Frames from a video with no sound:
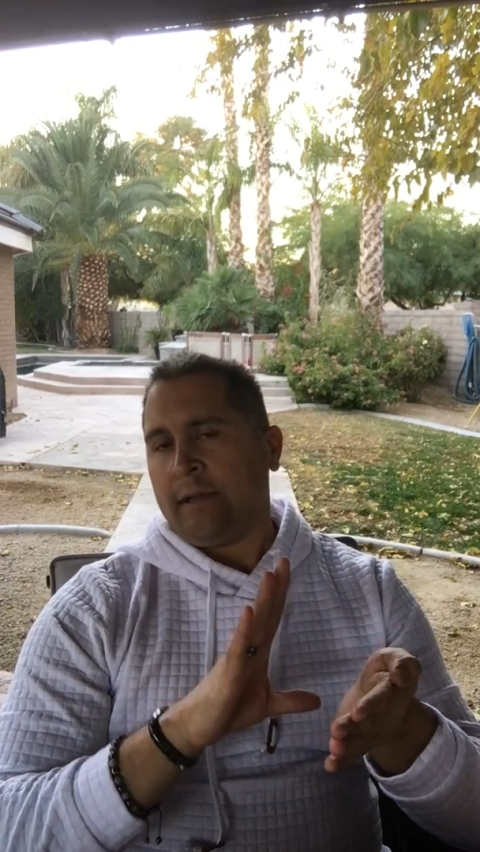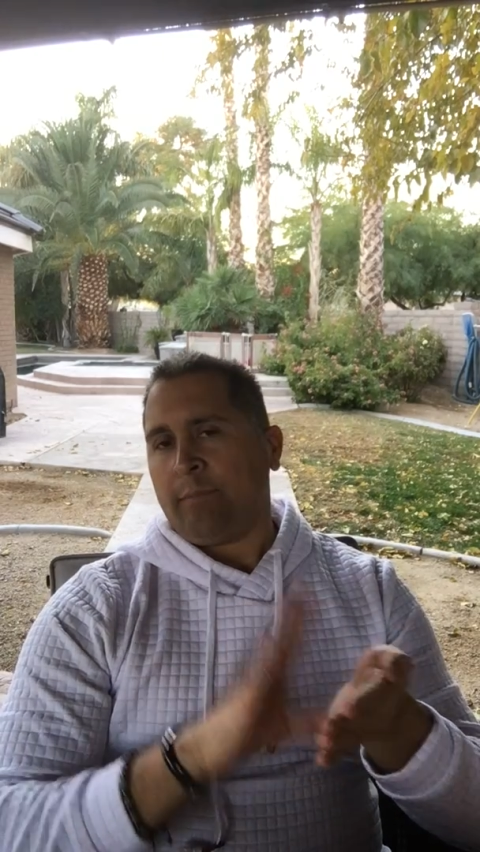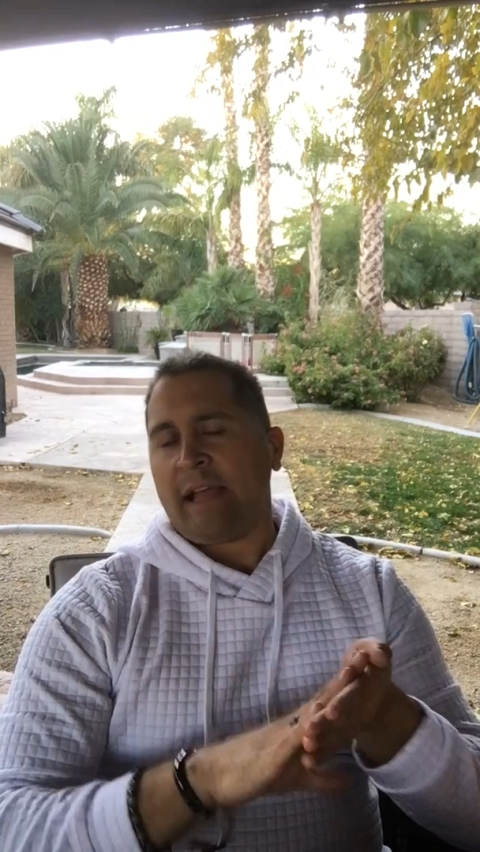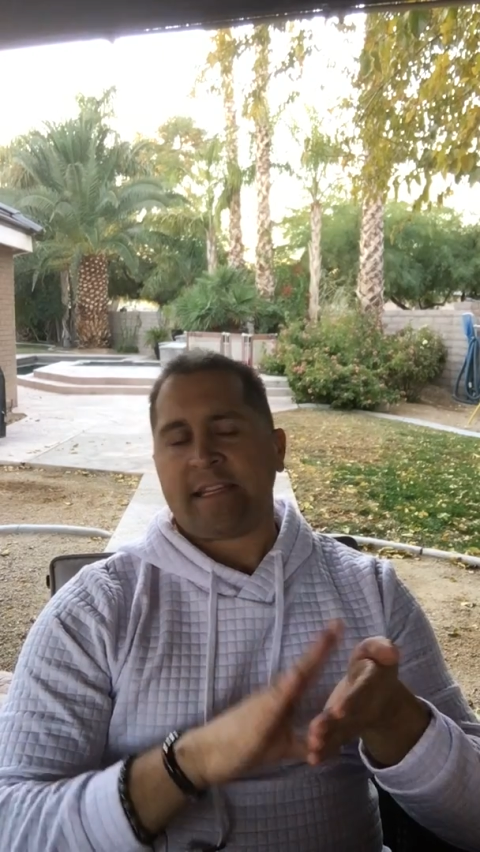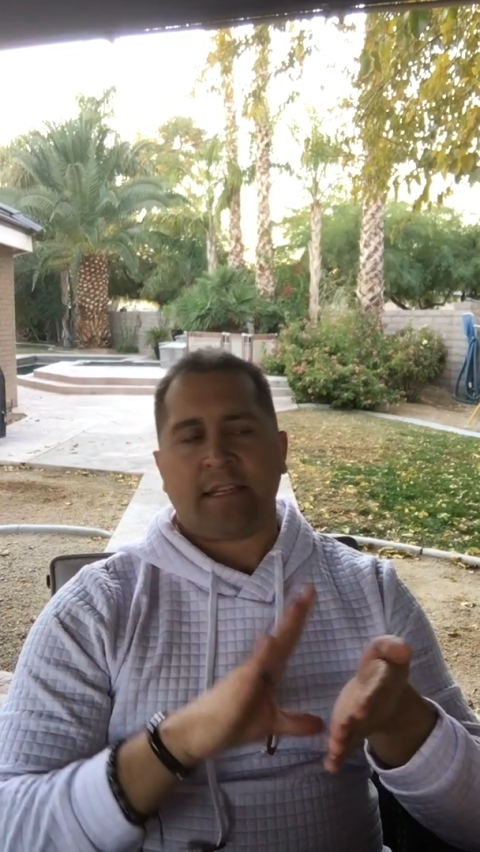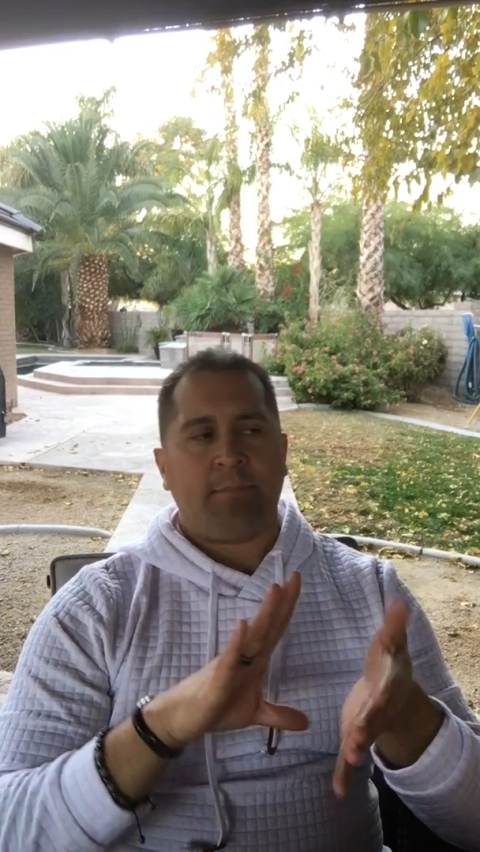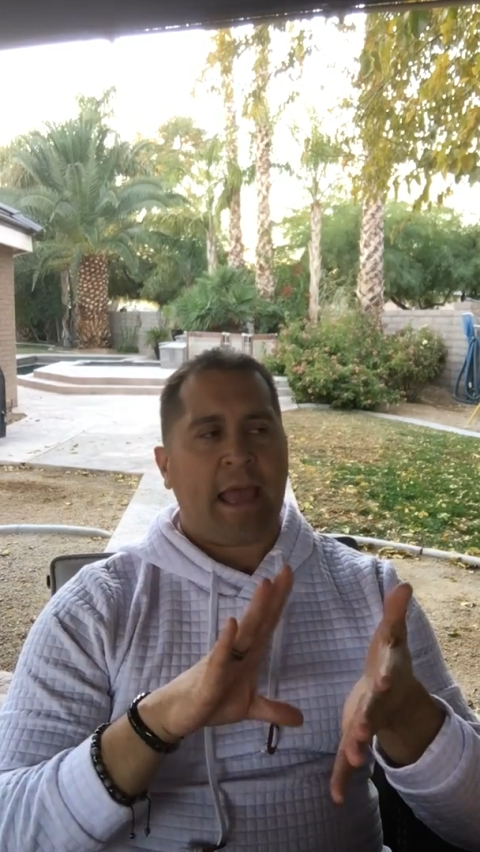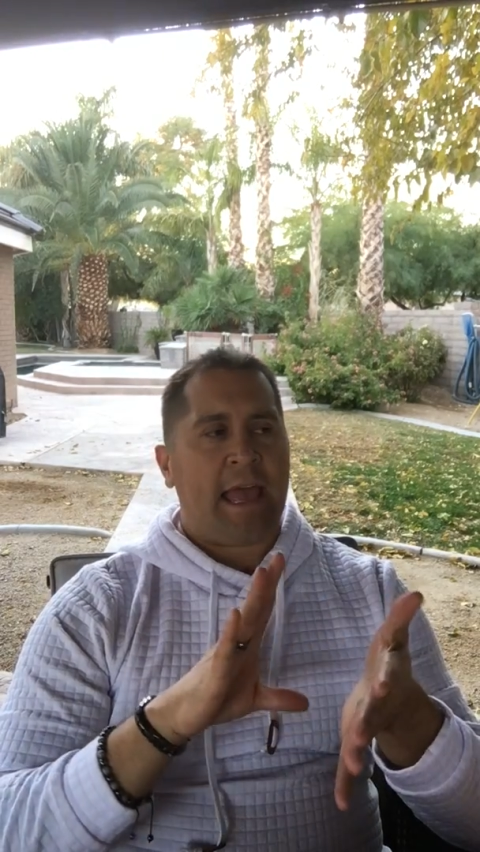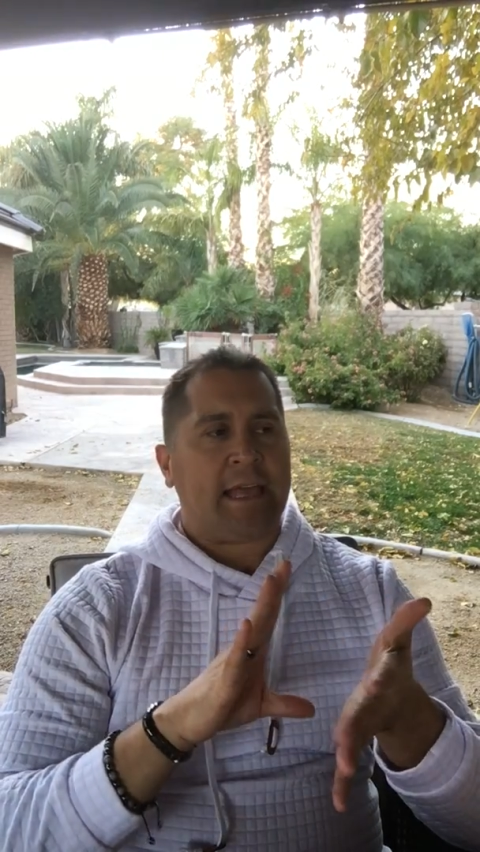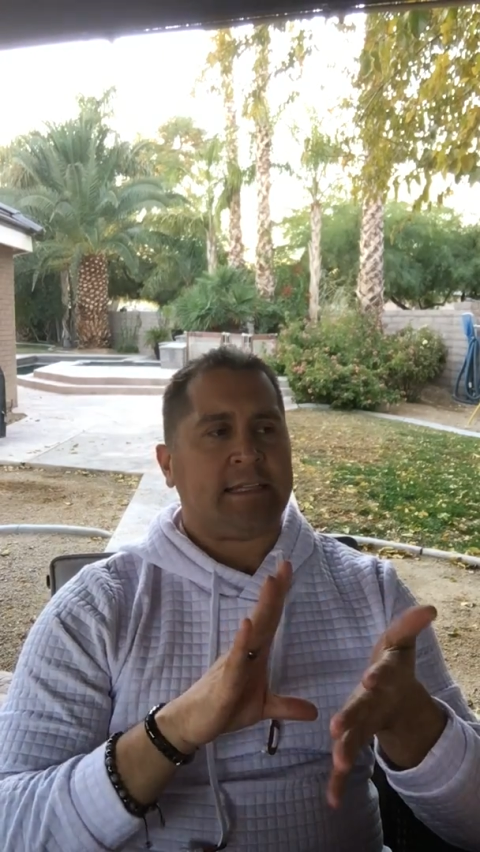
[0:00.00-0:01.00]
plastic
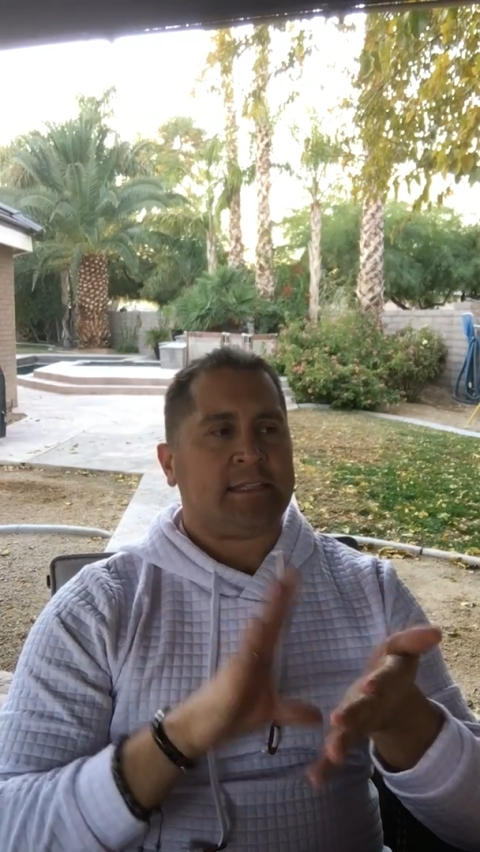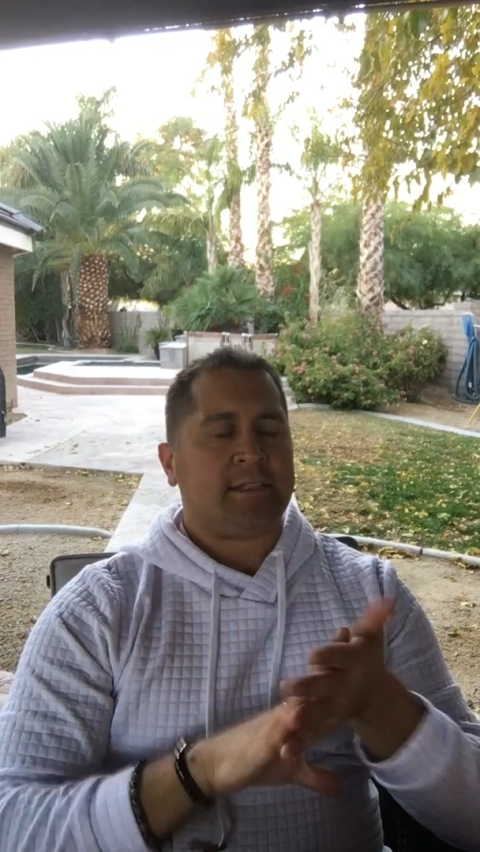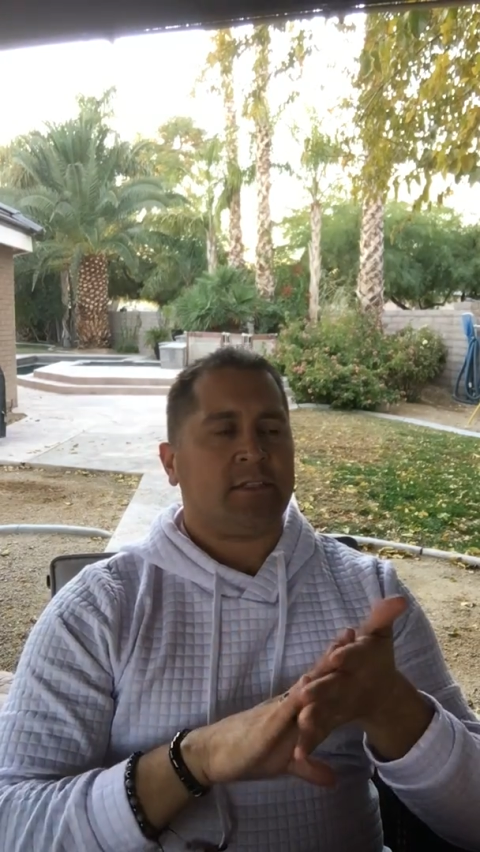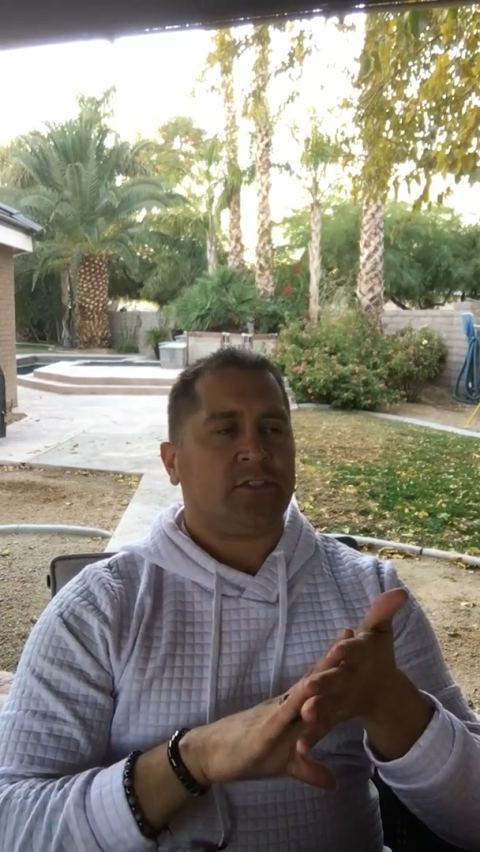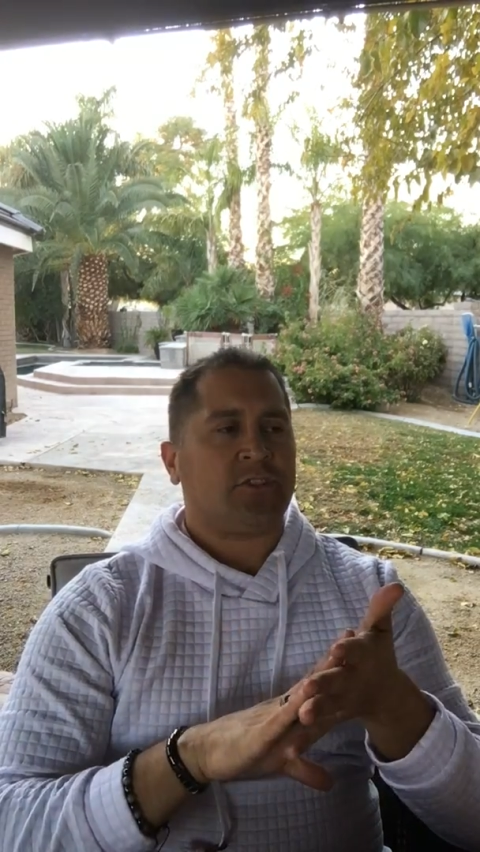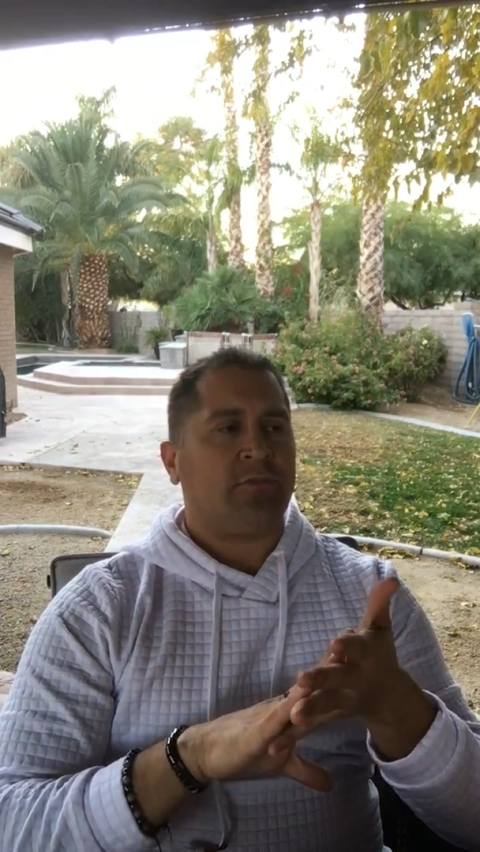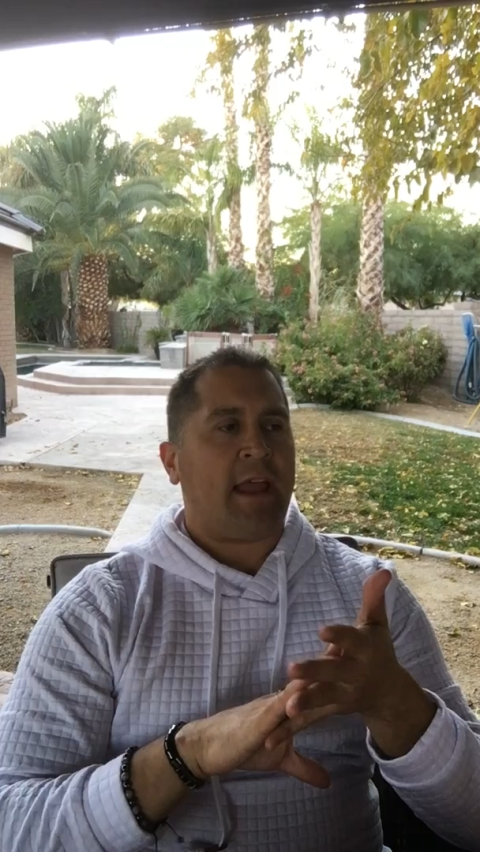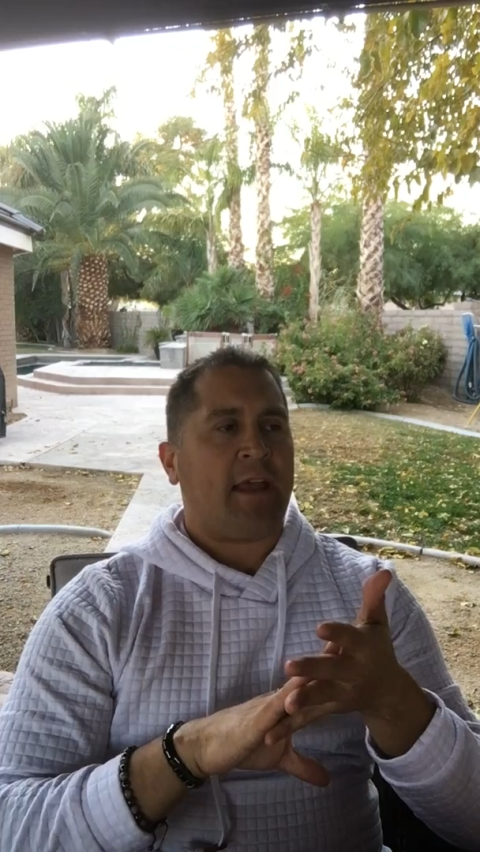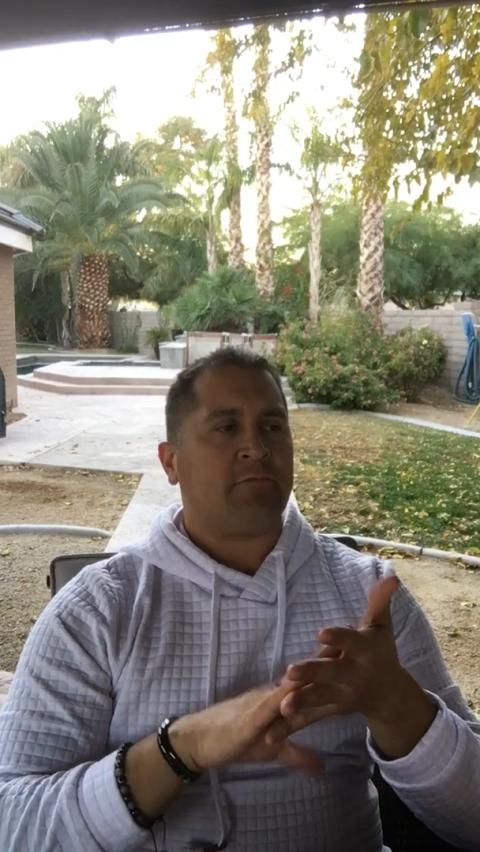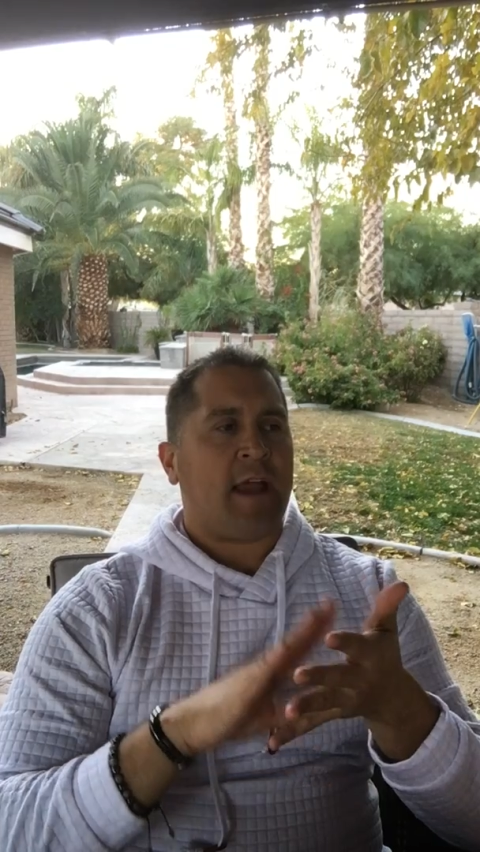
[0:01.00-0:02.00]
bags,
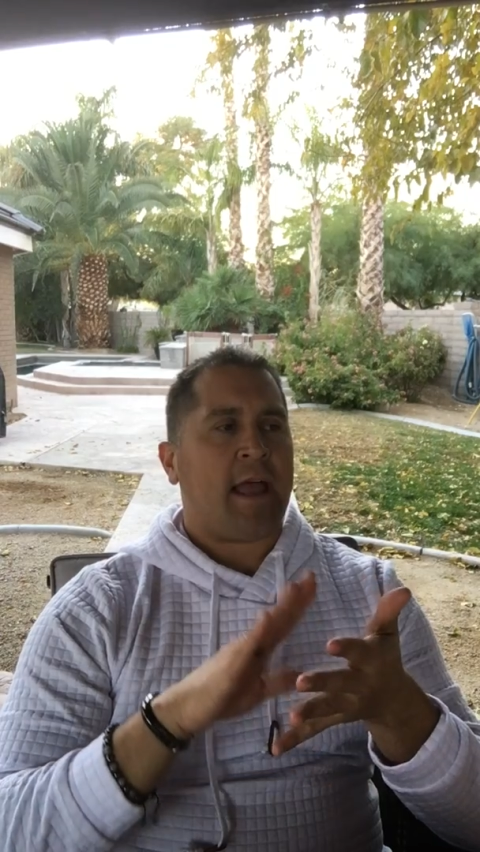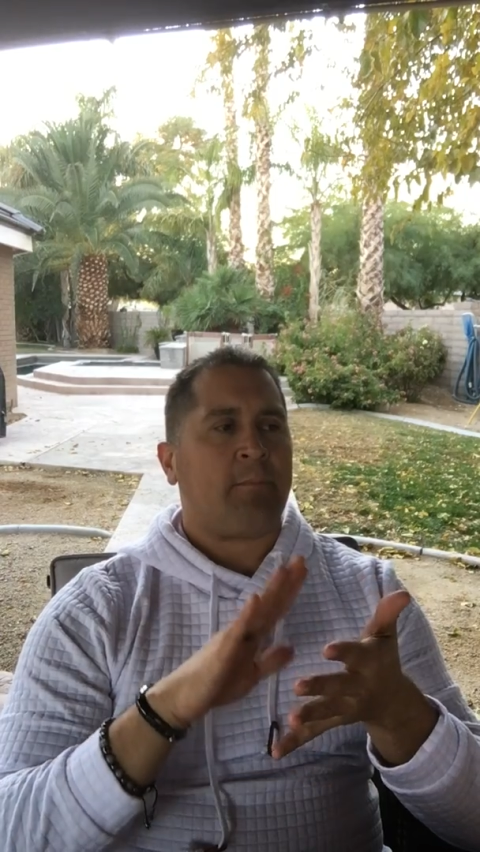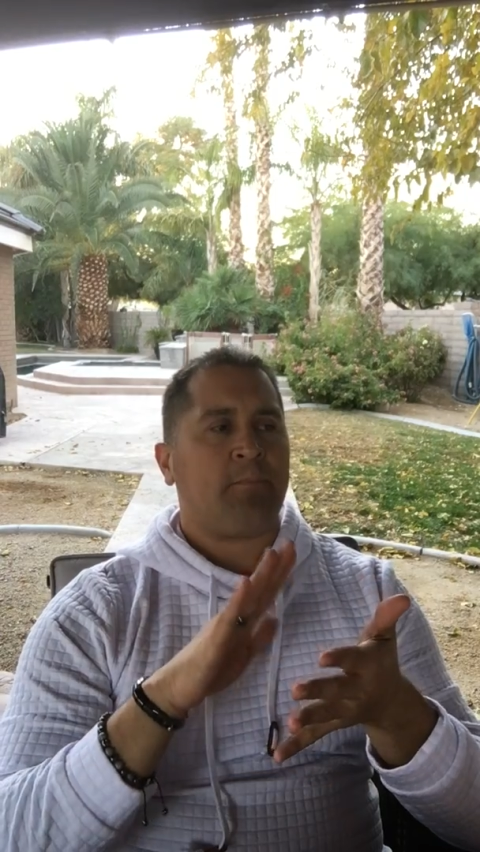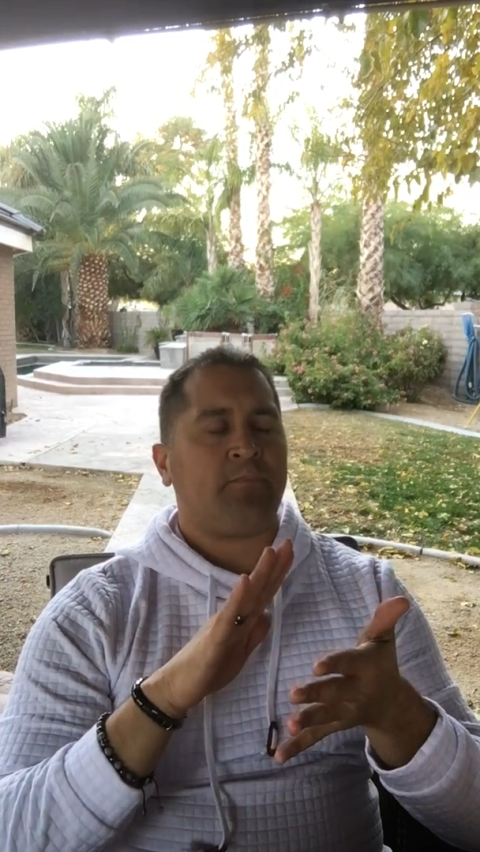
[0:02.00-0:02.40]
saran wrap,